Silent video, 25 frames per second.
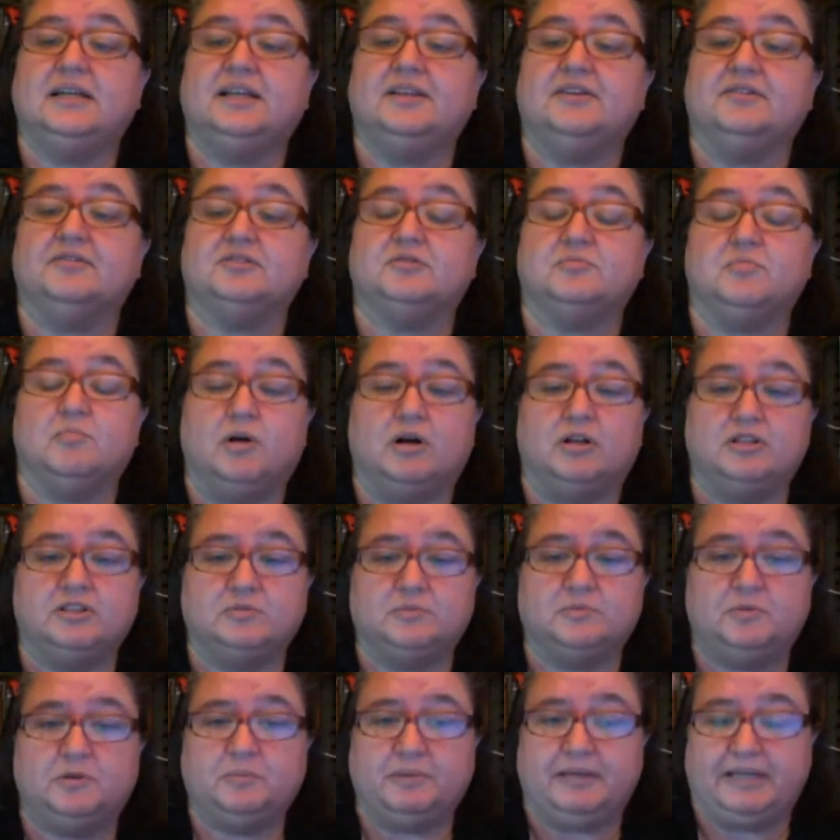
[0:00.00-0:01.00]
and there's
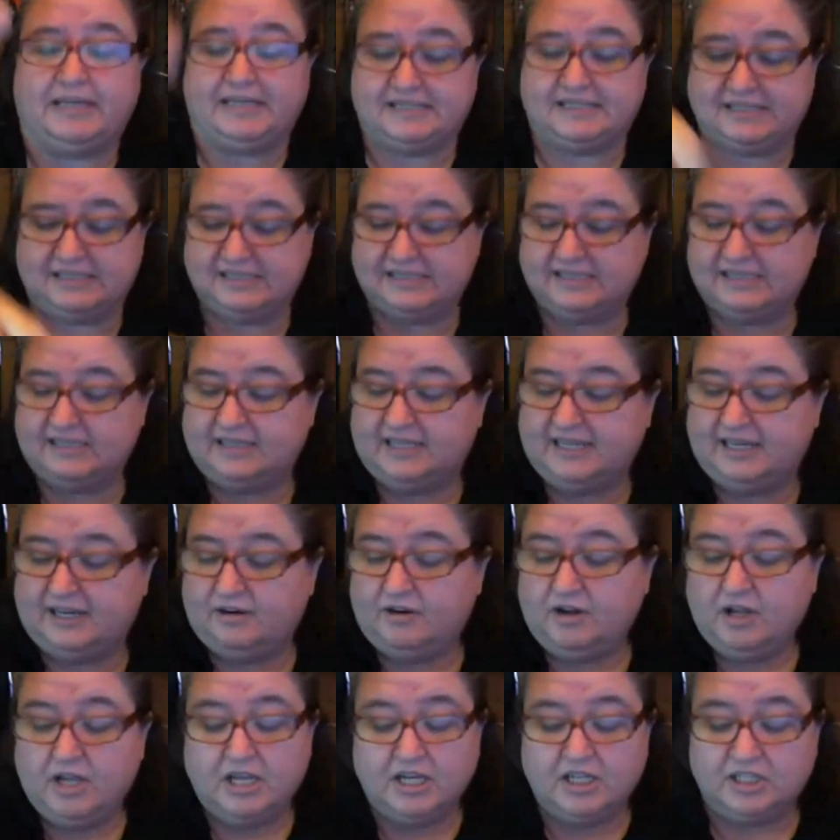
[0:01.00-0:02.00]
multiple pieces in there.